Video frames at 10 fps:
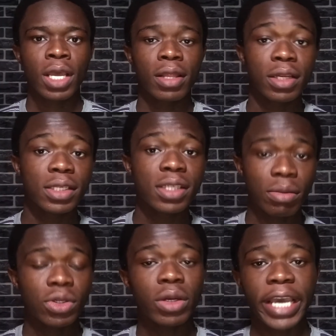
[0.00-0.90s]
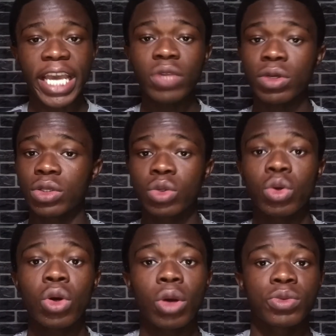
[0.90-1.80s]
The Samsung
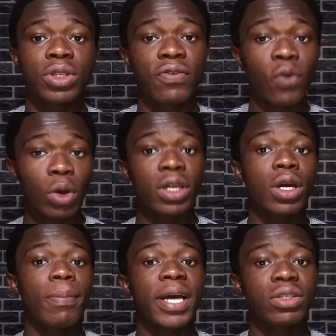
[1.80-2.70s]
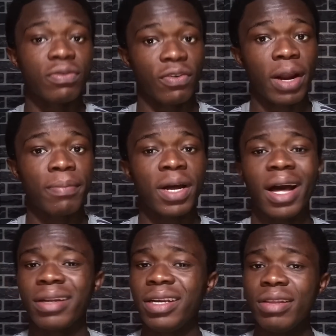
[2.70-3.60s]
A22 comes with 4GB of RAM
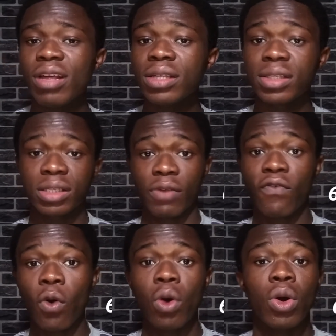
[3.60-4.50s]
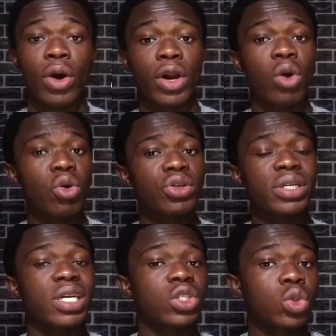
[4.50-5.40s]
and either 64 or
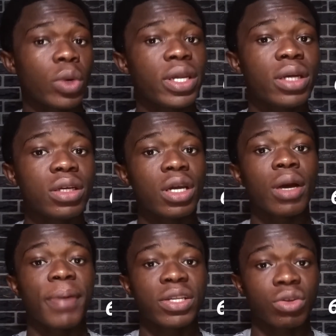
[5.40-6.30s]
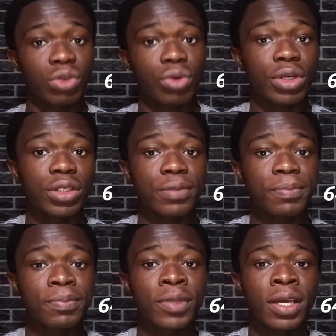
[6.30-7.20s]
128GB of storage.
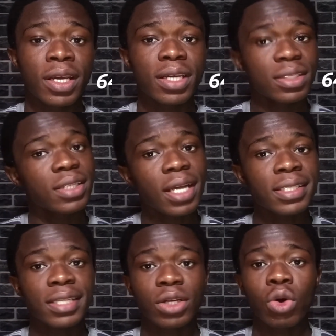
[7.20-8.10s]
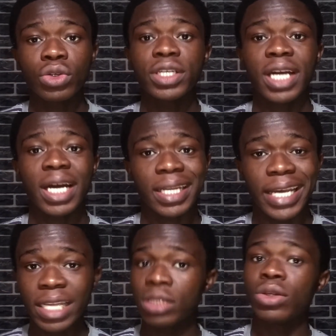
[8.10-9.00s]
It starts at
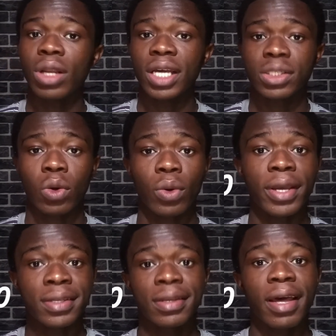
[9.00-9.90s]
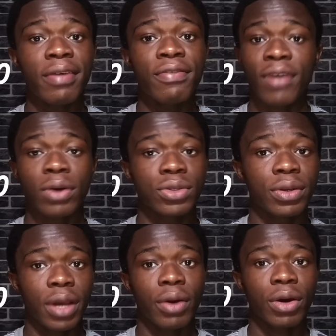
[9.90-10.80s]
$180 or 89,000
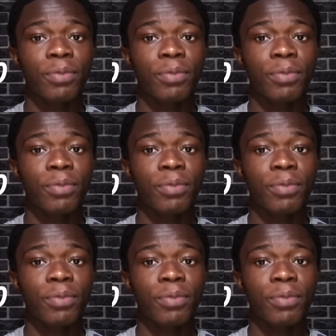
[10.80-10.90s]
naira.